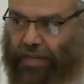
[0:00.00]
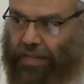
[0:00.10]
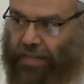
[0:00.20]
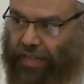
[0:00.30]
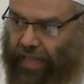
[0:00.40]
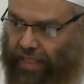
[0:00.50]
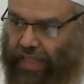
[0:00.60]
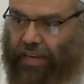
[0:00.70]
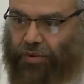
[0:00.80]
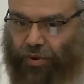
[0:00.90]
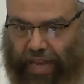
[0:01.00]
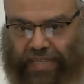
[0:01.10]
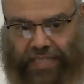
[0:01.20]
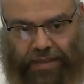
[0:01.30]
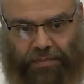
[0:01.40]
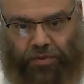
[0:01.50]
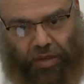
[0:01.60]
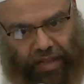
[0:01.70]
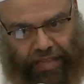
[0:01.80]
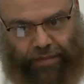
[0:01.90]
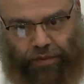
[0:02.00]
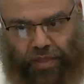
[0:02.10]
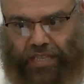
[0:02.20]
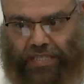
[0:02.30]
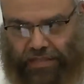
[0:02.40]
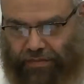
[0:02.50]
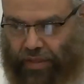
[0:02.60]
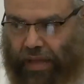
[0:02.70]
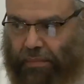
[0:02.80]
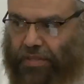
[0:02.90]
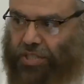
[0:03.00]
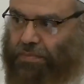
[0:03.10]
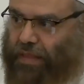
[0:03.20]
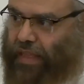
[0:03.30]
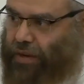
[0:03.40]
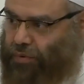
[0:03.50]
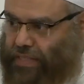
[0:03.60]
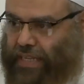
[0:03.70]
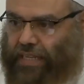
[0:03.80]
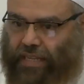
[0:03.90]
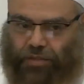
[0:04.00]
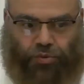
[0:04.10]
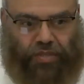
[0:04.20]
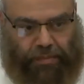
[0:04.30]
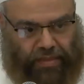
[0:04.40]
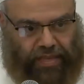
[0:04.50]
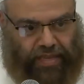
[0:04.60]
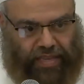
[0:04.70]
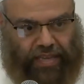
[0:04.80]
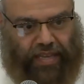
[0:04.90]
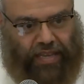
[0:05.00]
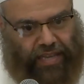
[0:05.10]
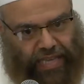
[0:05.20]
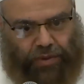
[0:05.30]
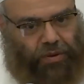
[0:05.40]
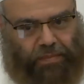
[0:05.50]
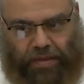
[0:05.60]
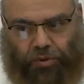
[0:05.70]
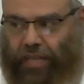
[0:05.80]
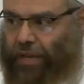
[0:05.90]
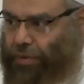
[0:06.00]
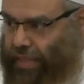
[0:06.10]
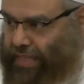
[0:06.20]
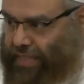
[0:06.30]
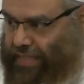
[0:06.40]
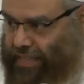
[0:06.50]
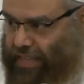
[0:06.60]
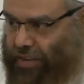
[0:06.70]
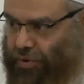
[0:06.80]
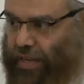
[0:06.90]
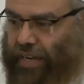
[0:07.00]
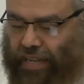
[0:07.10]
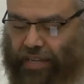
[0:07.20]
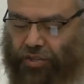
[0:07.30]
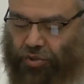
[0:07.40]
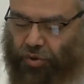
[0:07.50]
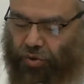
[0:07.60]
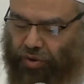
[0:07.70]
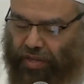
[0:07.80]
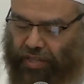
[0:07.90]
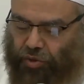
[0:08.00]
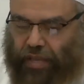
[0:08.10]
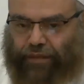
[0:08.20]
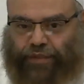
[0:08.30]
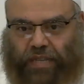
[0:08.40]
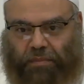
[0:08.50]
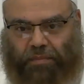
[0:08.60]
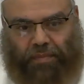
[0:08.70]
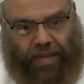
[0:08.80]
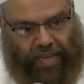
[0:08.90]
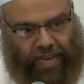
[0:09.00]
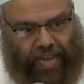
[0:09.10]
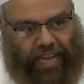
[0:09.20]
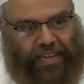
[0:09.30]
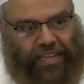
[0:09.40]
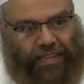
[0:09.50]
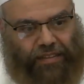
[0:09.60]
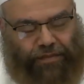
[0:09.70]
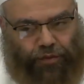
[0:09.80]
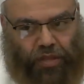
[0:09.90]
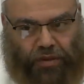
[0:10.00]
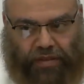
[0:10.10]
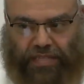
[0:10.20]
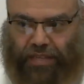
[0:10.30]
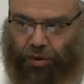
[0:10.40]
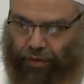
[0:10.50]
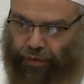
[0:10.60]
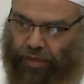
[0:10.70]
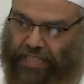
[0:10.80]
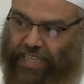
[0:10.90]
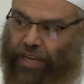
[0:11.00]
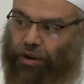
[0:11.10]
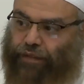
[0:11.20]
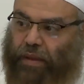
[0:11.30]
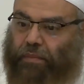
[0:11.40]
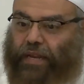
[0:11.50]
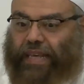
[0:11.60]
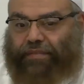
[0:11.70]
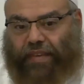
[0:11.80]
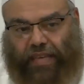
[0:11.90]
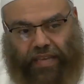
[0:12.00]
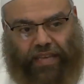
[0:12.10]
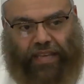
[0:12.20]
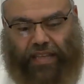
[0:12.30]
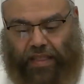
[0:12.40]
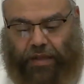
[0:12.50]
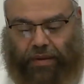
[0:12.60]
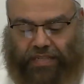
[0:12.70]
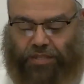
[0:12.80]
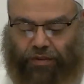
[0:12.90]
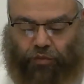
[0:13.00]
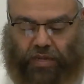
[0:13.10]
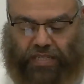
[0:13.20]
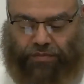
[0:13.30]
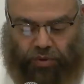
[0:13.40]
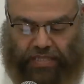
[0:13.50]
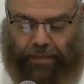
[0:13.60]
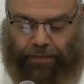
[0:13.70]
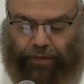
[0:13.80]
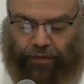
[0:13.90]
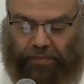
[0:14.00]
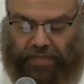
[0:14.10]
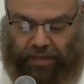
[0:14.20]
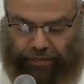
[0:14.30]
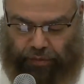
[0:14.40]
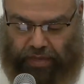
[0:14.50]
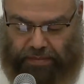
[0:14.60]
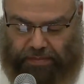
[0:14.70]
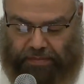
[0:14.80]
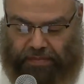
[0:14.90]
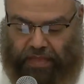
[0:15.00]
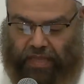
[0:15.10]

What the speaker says: right, and then you ask him, I'll give you this for that much, but then we'll sit and do something. He will be okay with it, right? So you give some, and for the reason or for the sake of him leaving the rest of what is, for example, forbidden for him.